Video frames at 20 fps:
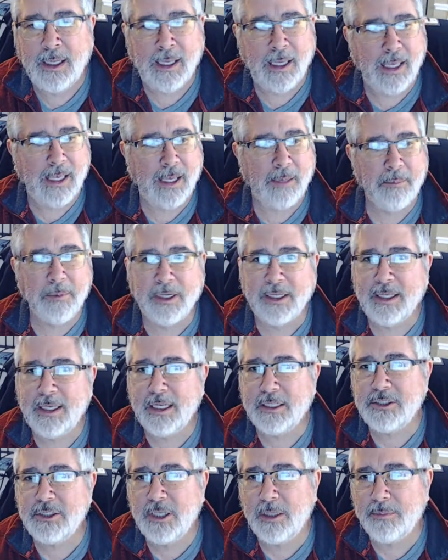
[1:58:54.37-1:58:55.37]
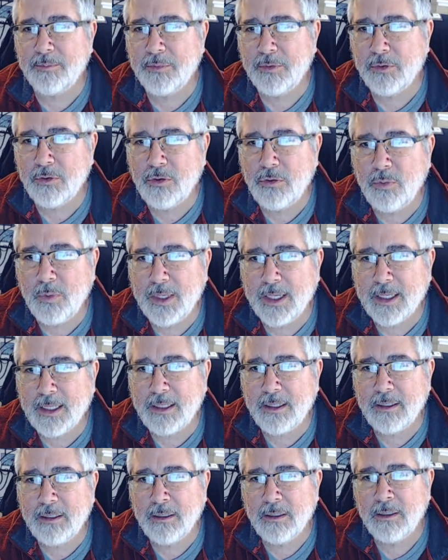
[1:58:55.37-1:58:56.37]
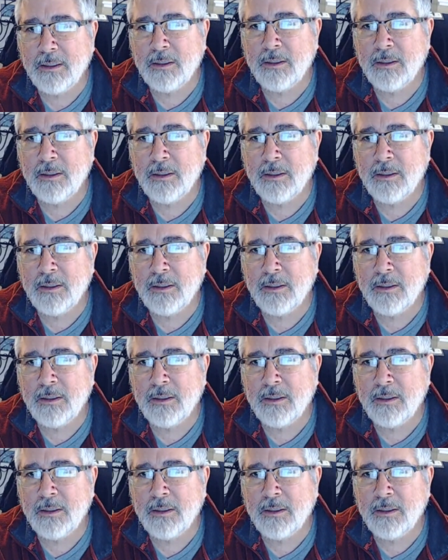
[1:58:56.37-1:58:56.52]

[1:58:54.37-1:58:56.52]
I'm going to catch up real quick.